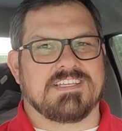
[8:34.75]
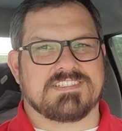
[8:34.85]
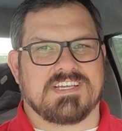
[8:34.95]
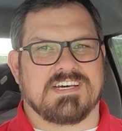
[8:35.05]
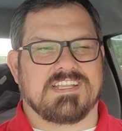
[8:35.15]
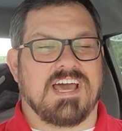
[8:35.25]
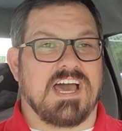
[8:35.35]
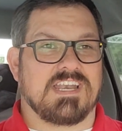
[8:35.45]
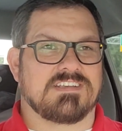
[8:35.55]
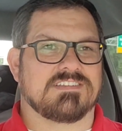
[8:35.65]
is uh,
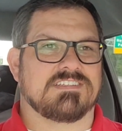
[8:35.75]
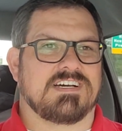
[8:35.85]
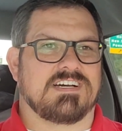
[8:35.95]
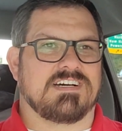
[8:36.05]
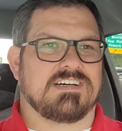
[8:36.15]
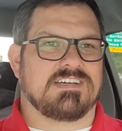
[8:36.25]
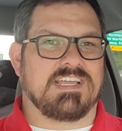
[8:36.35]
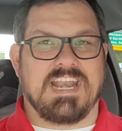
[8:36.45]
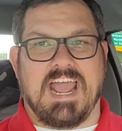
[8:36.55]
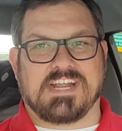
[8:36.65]
not uh,
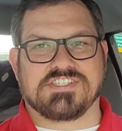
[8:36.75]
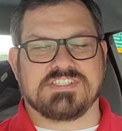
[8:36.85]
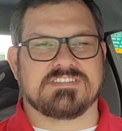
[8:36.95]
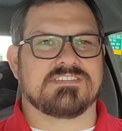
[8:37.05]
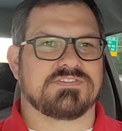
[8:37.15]
in action.